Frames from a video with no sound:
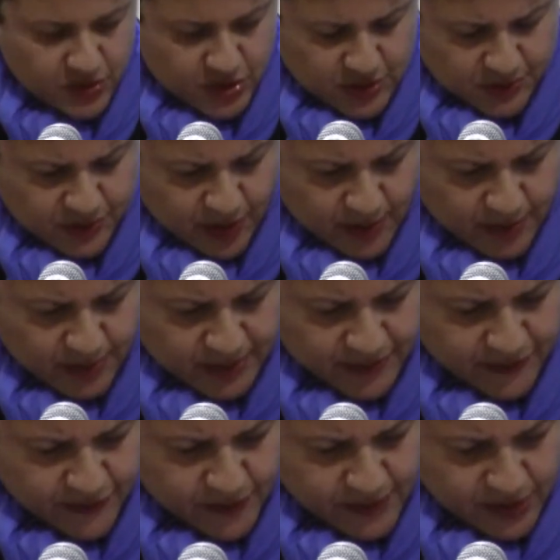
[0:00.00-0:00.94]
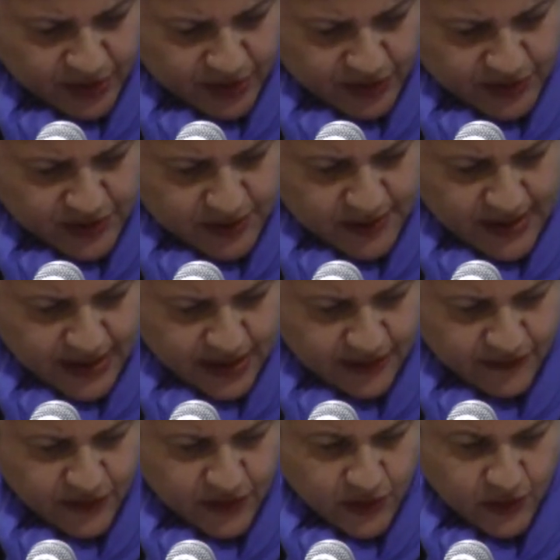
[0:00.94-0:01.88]
which is probably familiar to
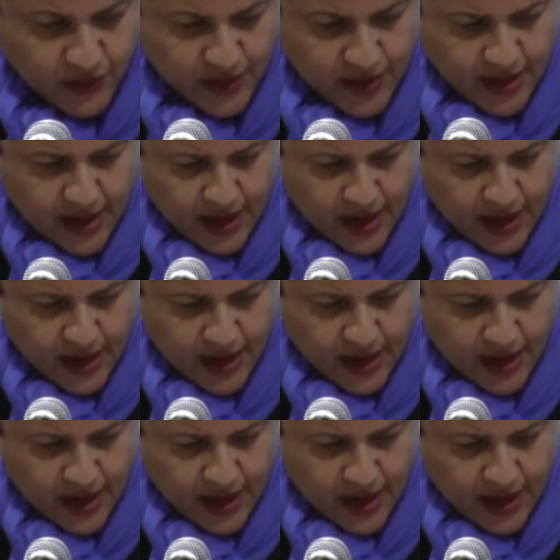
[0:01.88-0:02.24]
many of you.